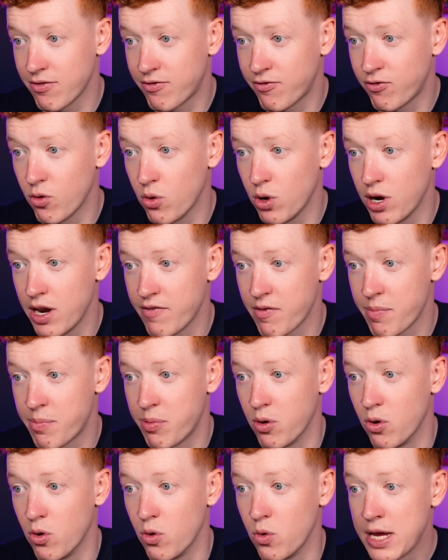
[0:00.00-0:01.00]
for
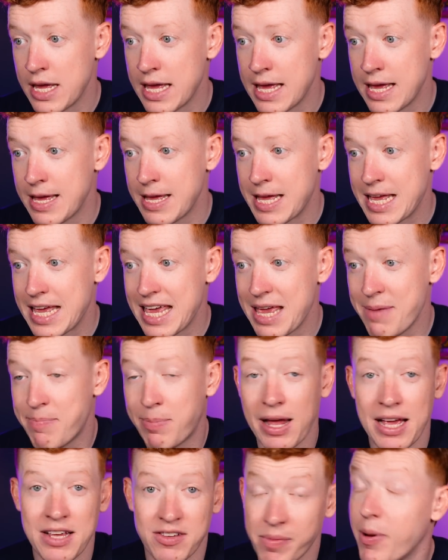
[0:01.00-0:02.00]
Liverpool, he
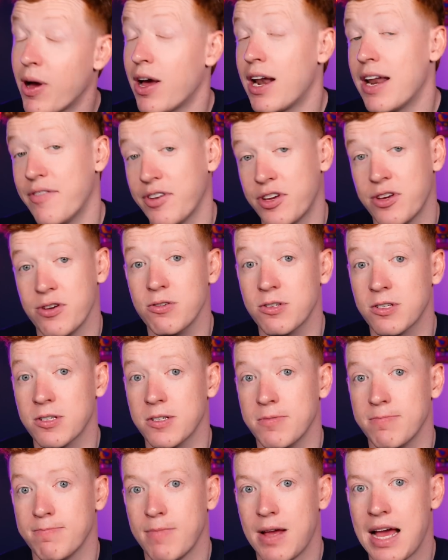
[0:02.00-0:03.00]
plays for Bayer Leverkusen.